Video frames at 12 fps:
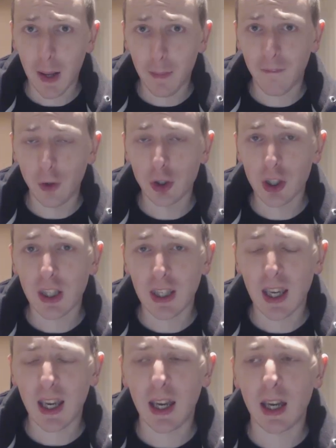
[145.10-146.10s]
pay-per-views of the
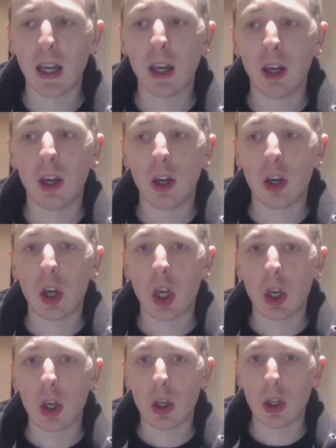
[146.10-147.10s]
year,
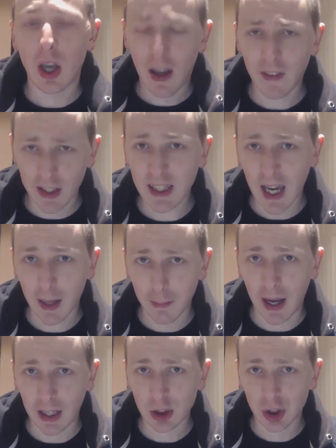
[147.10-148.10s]
you're having a
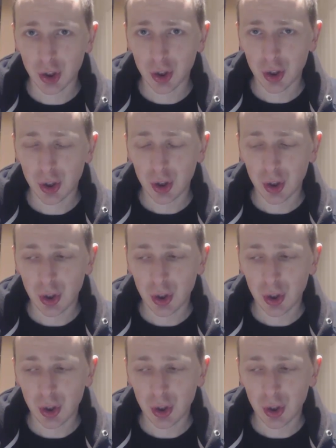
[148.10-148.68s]
tag match.